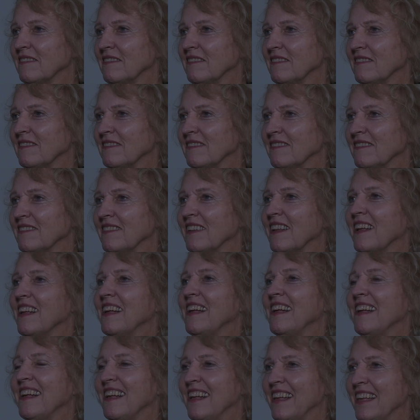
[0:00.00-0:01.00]
Like he'd
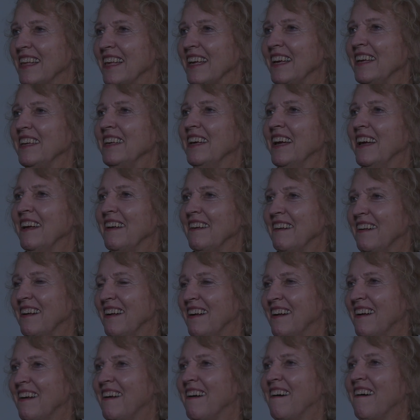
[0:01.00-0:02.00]
got yeah, he'd yeah. finally
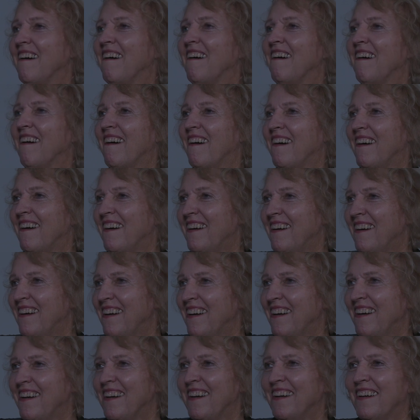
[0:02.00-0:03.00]
arrived, but
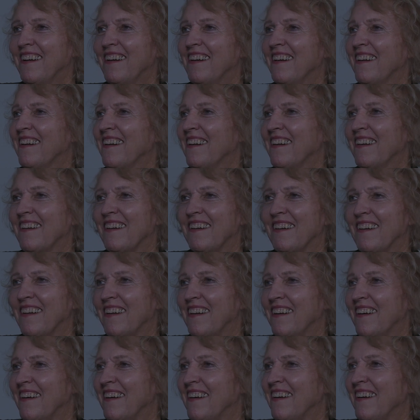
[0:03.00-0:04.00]
he looked at the
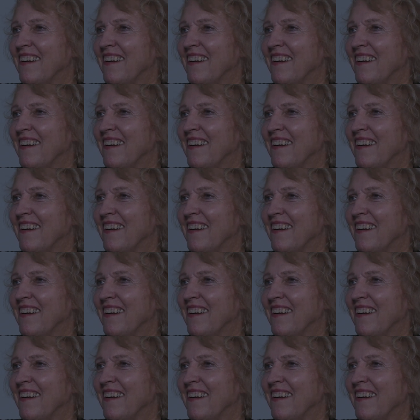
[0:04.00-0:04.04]
menu and